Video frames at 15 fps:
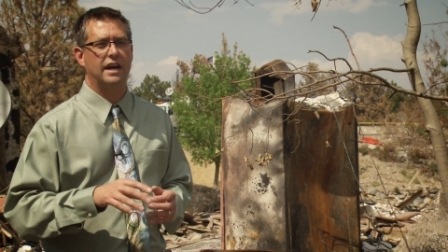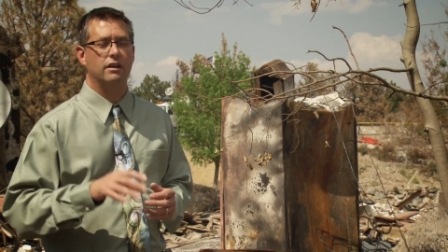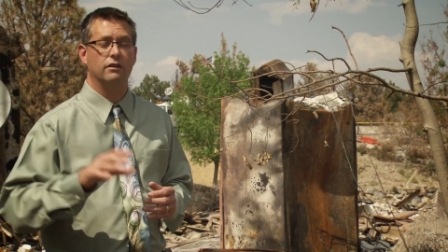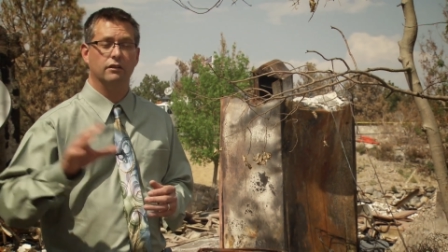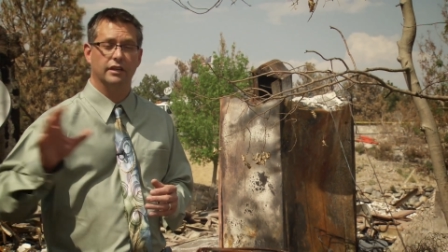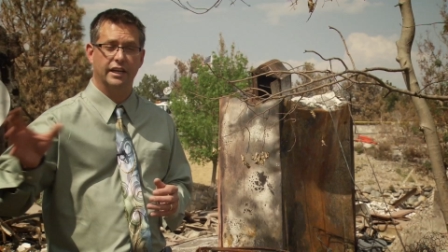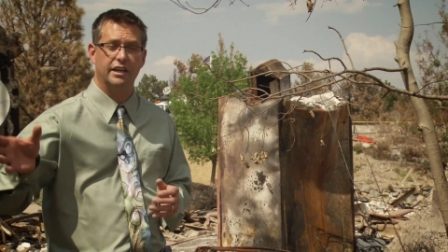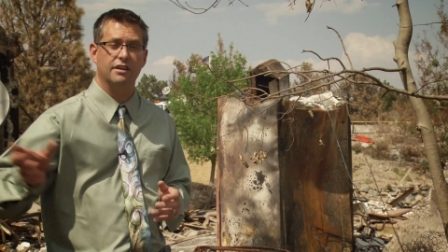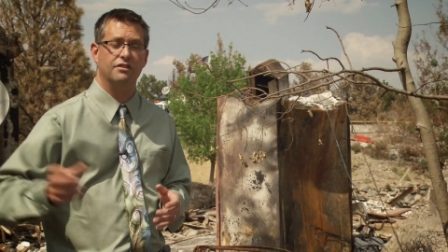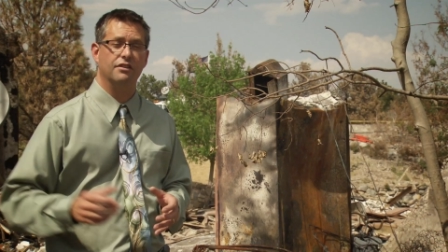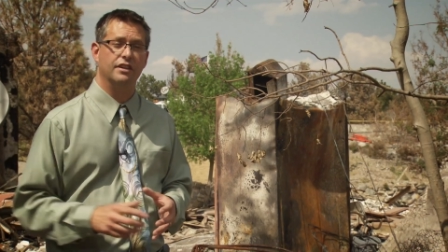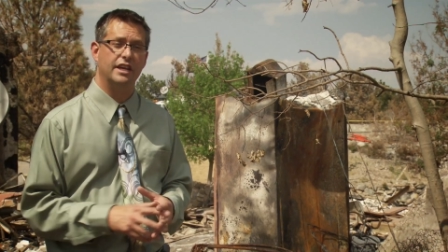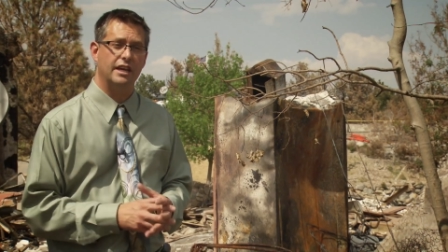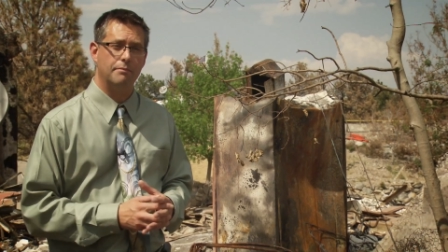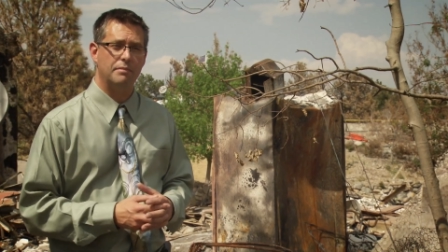It'll link you to
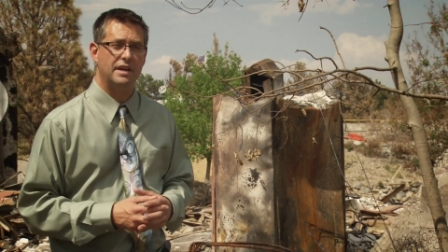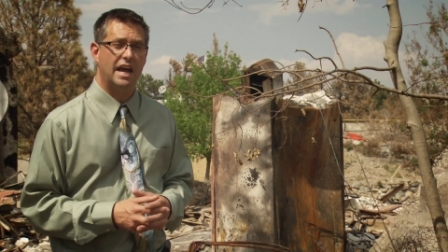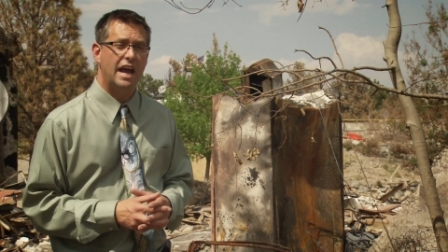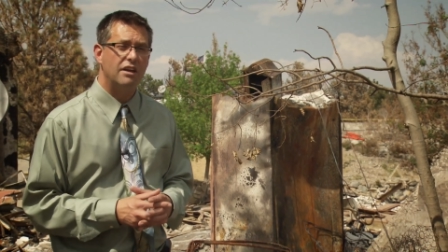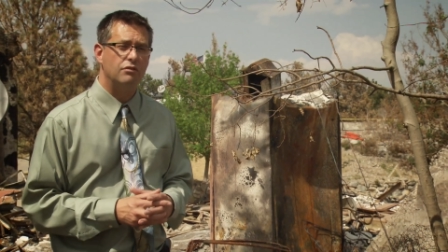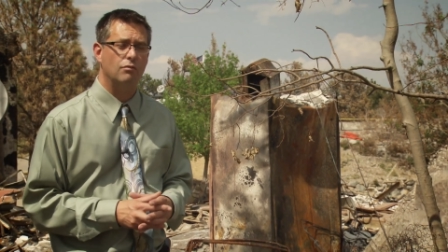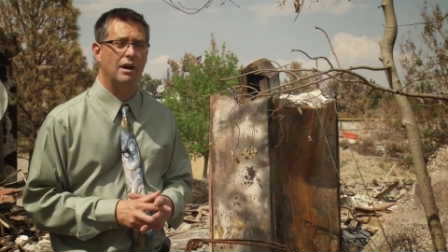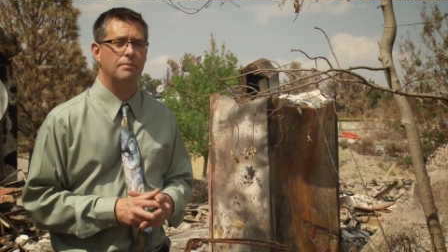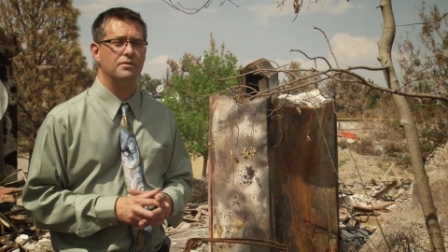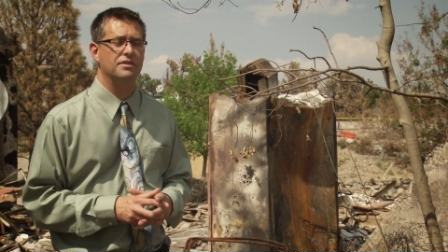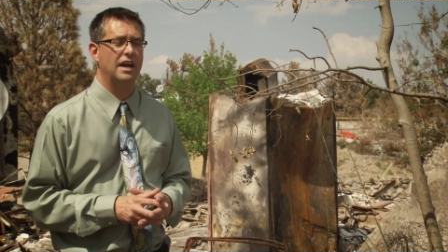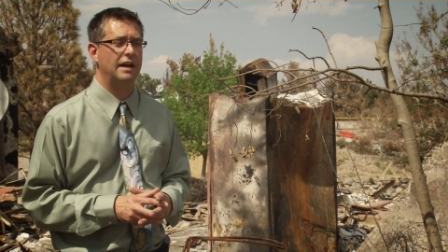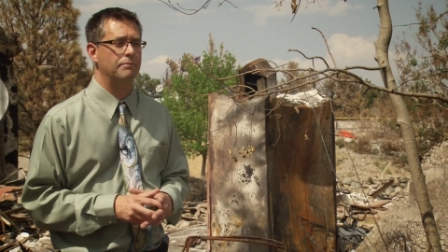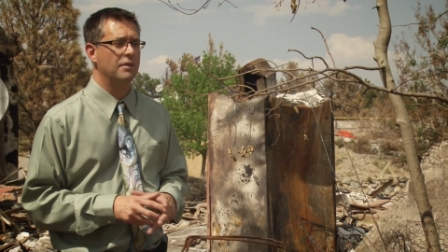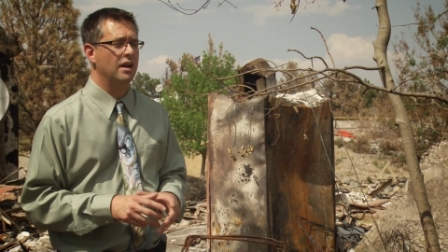the EPA's
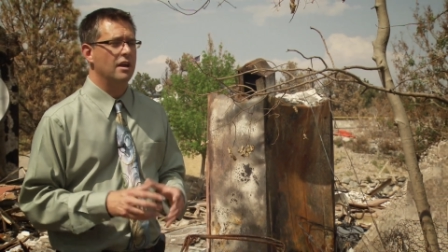website.